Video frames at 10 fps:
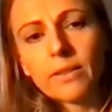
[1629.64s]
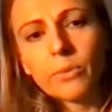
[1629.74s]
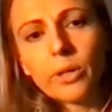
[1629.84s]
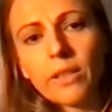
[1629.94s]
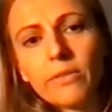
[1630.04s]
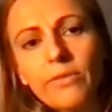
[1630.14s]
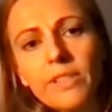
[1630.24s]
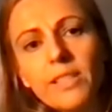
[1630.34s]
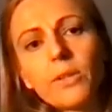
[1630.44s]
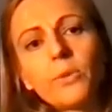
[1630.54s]
What other
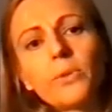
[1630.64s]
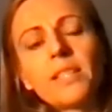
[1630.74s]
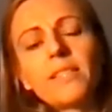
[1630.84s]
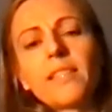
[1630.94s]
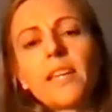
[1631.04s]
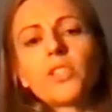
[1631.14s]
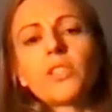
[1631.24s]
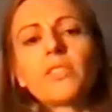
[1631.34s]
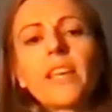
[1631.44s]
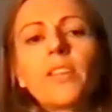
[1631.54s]
physical
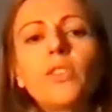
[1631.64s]
sensations can